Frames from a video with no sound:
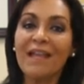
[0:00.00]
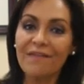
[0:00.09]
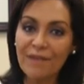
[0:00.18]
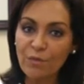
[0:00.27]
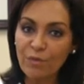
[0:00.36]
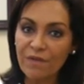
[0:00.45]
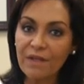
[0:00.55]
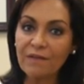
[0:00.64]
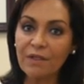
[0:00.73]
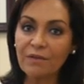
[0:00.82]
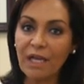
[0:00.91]
and then
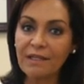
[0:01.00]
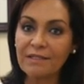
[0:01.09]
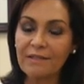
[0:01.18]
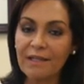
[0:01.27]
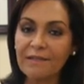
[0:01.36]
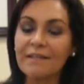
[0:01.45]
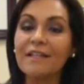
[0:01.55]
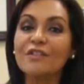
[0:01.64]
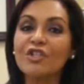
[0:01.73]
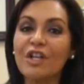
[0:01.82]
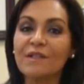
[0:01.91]
within the United States they
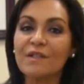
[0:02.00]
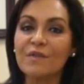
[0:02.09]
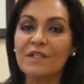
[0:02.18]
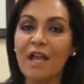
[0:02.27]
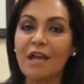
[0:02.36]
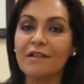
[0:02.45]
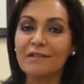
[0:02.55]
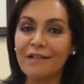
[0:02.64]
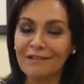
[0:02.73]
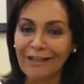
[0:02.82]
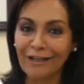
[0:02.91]
adjust their status
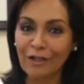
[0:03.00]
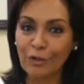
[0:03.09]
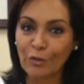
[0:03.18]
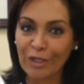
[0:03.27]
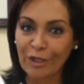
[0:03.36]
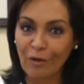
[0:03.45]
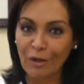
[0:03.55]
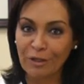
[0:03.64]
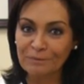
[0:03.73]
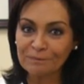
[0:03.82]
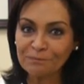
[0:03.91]
and get a green card.